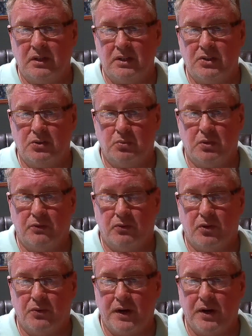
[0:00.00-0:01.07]
as you would for a
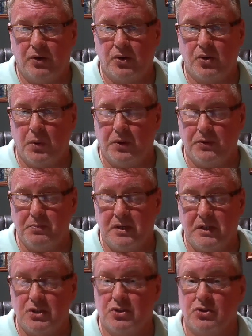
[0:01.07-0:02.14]
regular quilt because you're